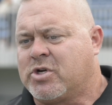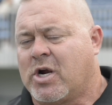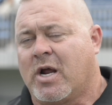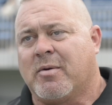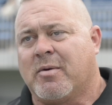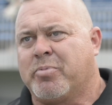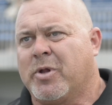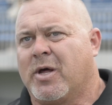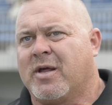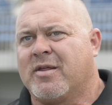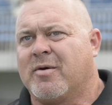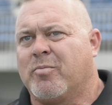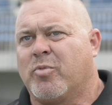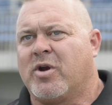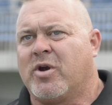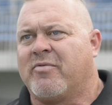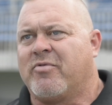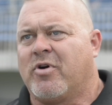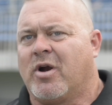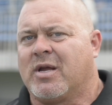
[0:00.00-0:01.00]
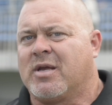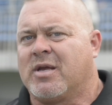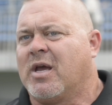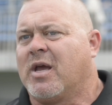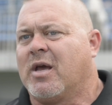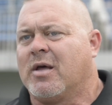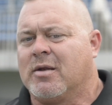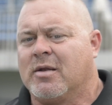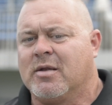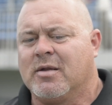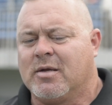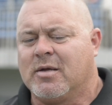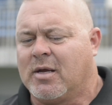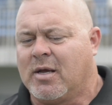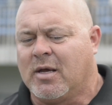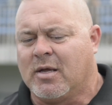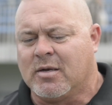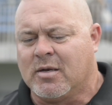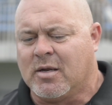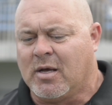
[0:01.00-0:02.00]
trying to play them whenever I can,
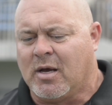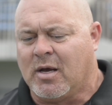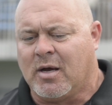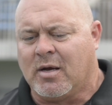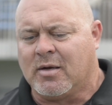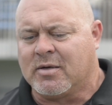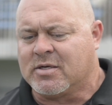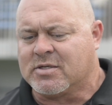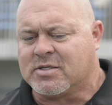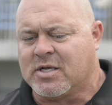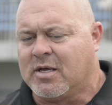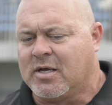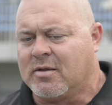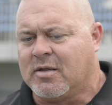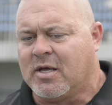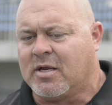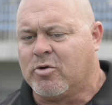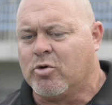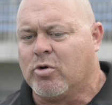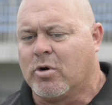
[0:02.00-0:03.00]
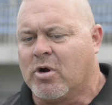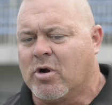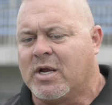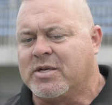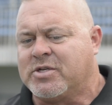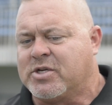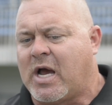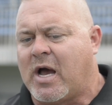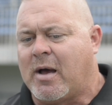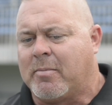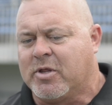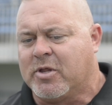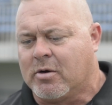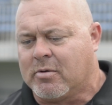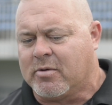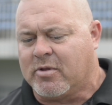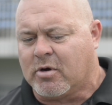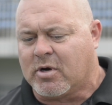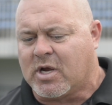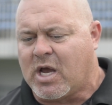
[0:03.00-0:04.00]
and because they, they do a great job, and
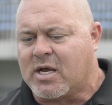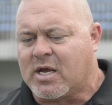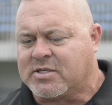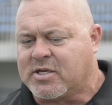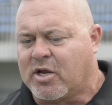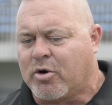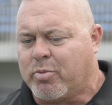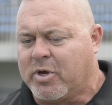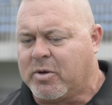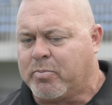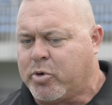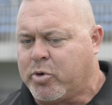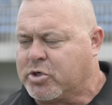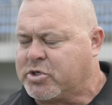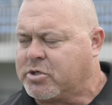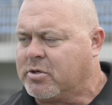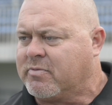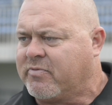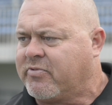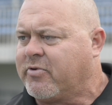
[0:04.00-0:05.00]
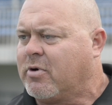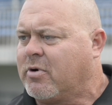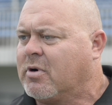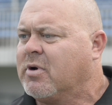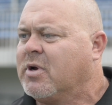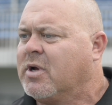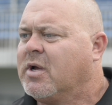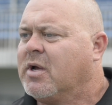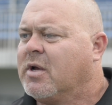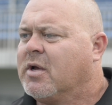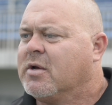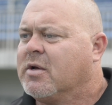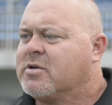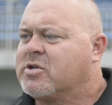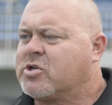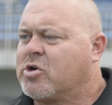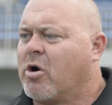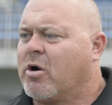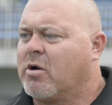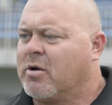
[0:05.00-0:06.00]
they're, they're guys that will be pushing for
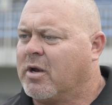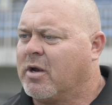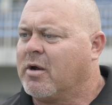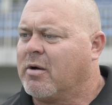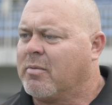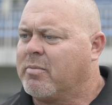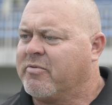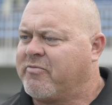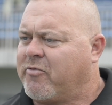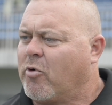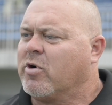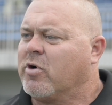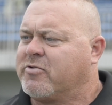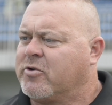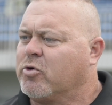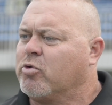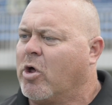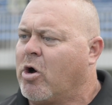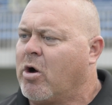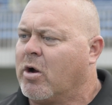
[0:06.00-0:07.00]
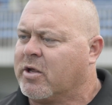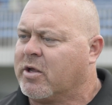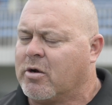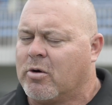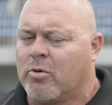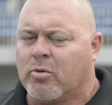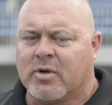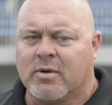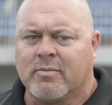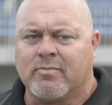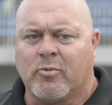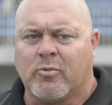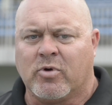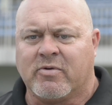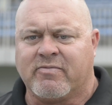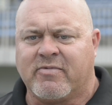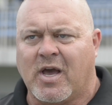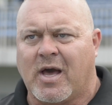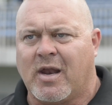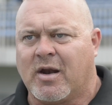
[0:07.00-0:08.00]
starting here before too long. You know, we've,
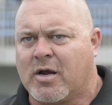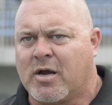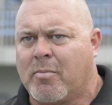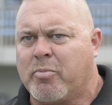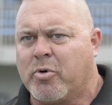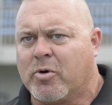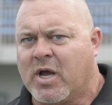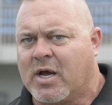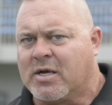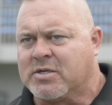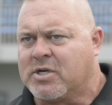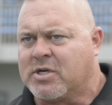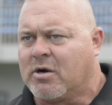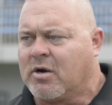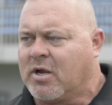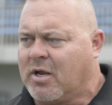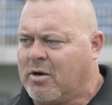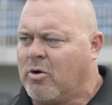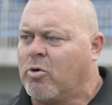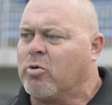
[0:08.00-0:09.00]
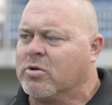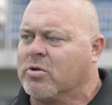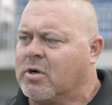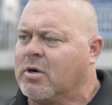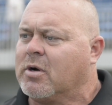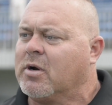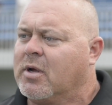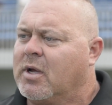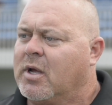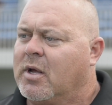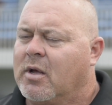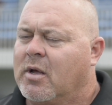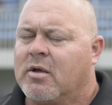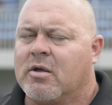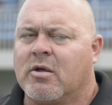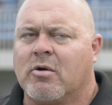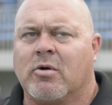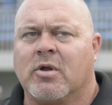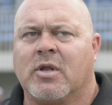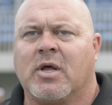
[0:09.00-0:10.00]
we've got a couple guys that are getting older,
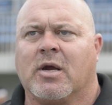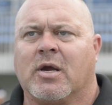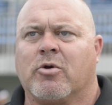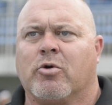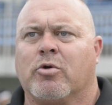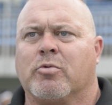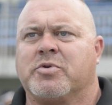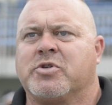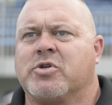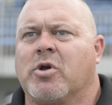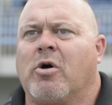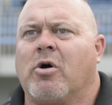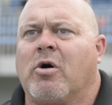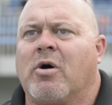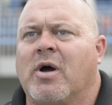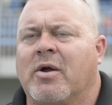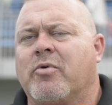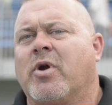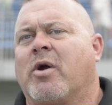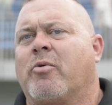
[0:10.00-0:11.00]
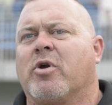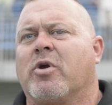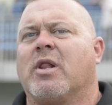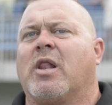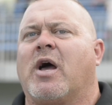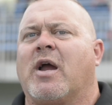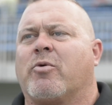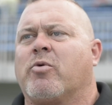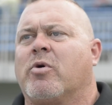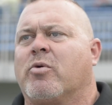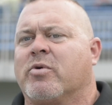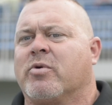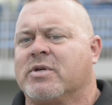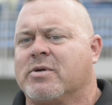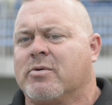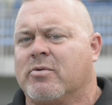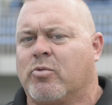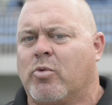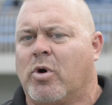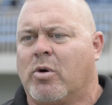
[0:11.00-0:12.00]
you know, in that group. So I, I really like what we
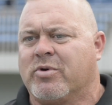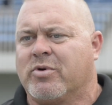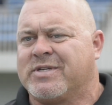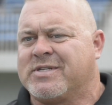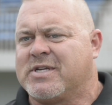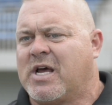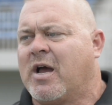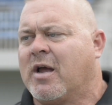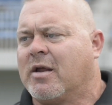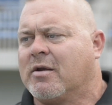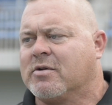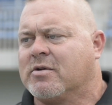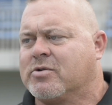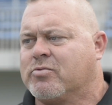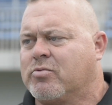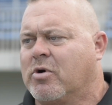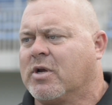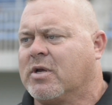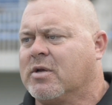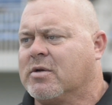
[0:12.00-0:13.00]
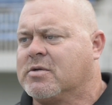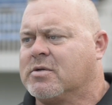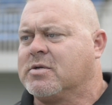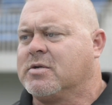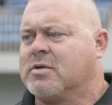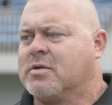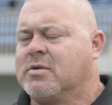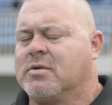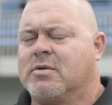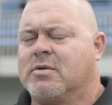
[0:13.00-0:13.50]
what we signed as rookies.